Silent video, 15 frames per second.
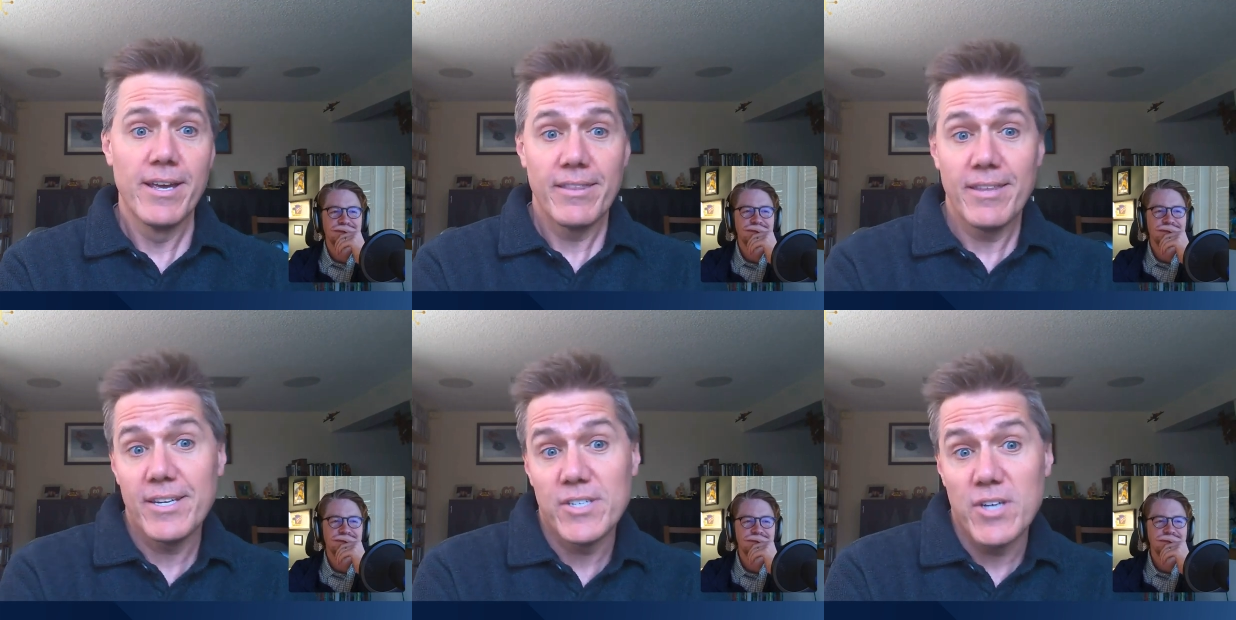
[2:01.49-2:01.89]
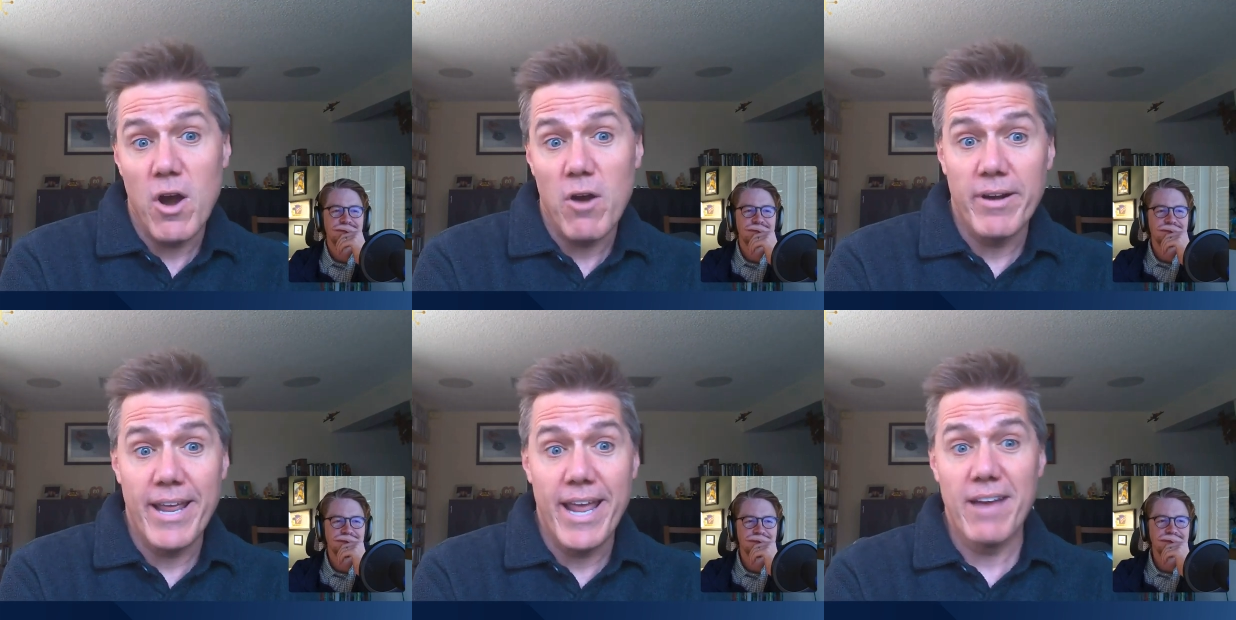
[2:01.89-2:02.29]
Speaker 1: things you
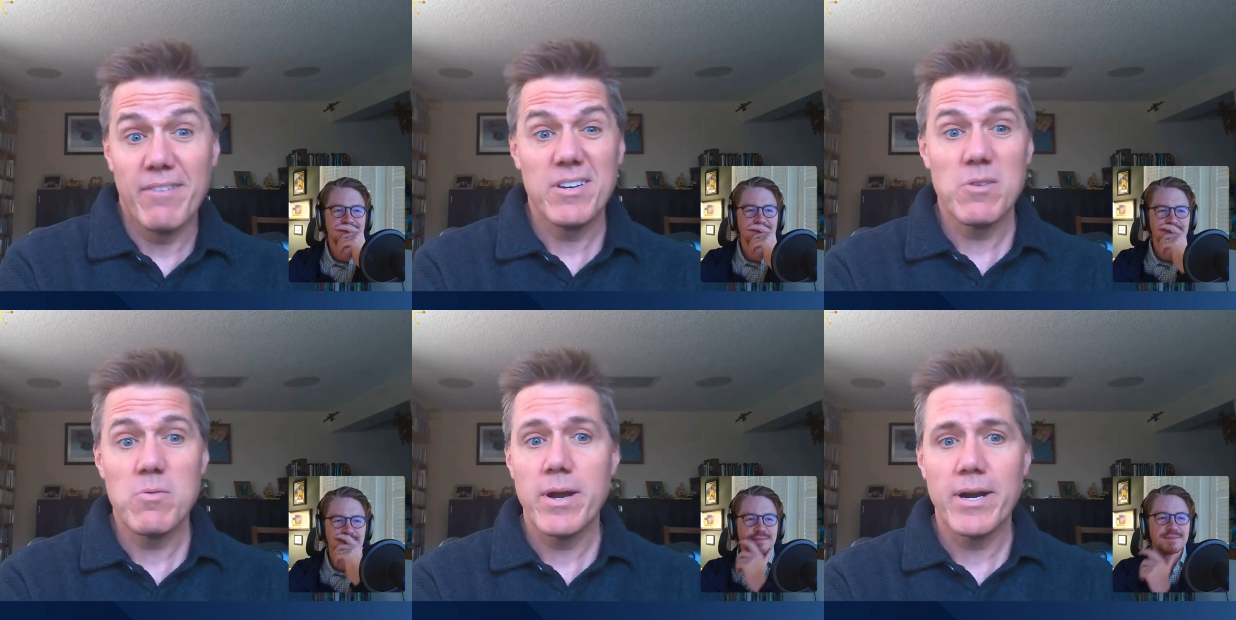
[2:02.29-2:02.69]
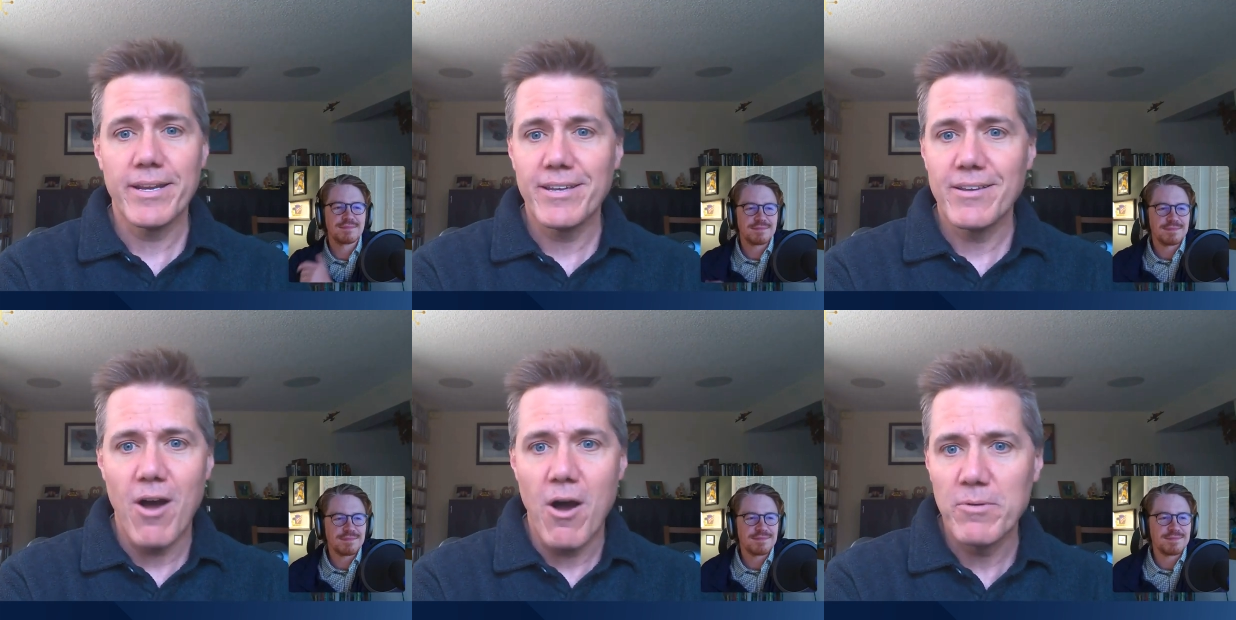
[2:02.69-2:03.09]
already have. You don't want to
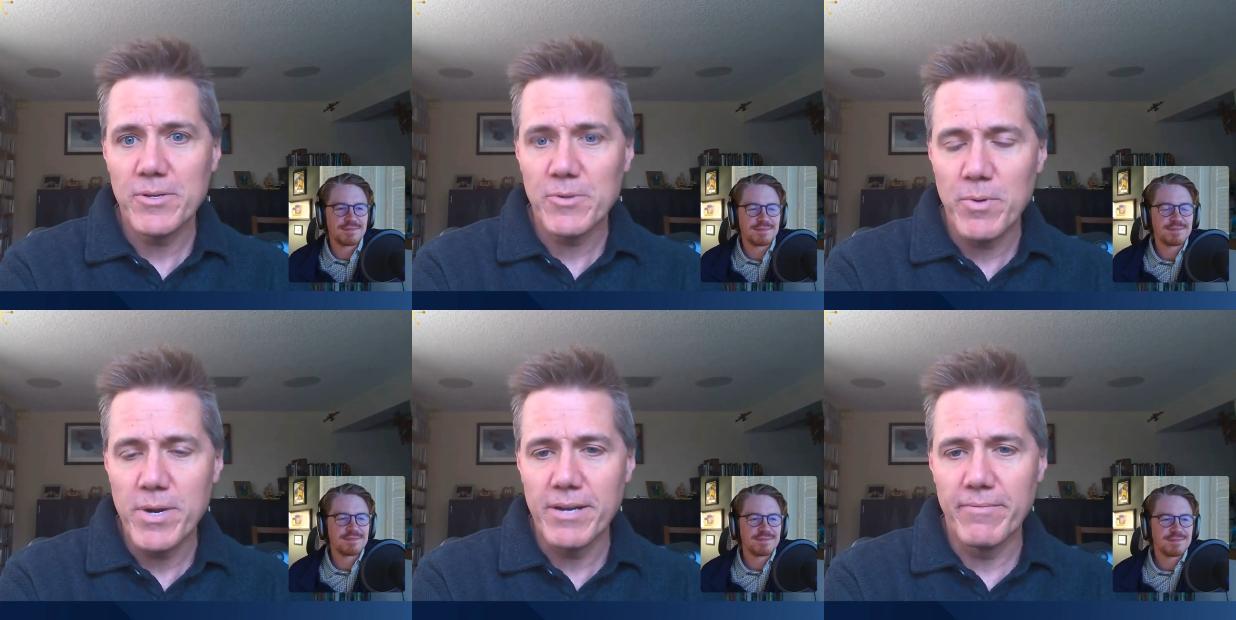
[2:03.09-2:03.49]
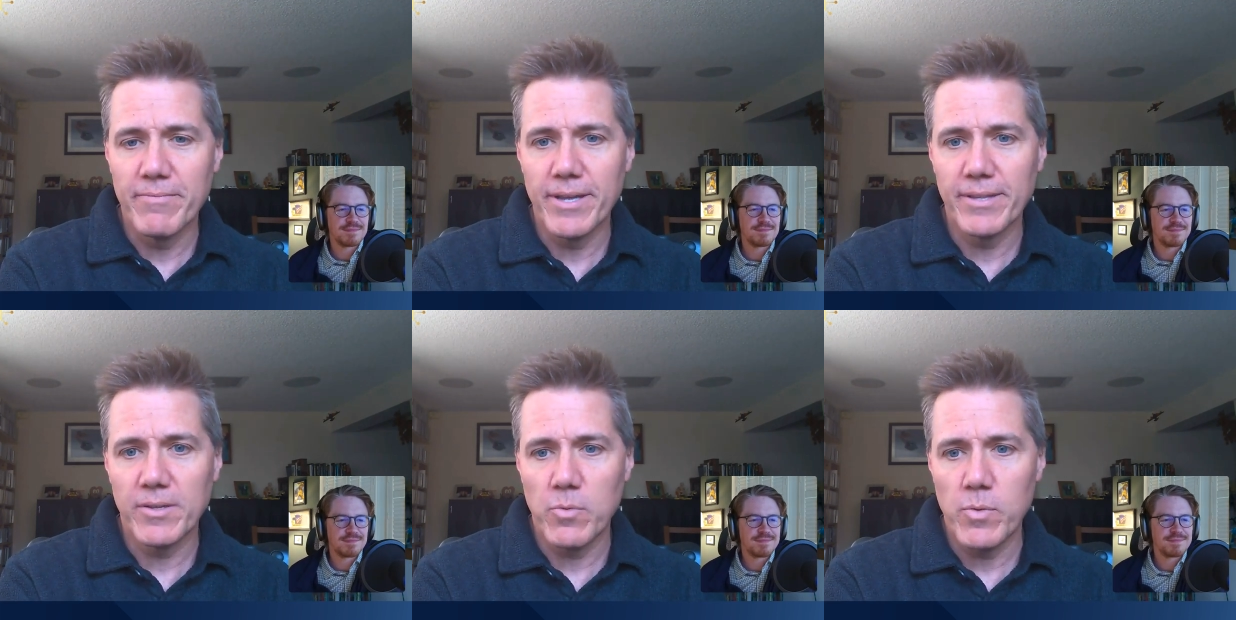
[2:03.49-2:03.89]
always reinvent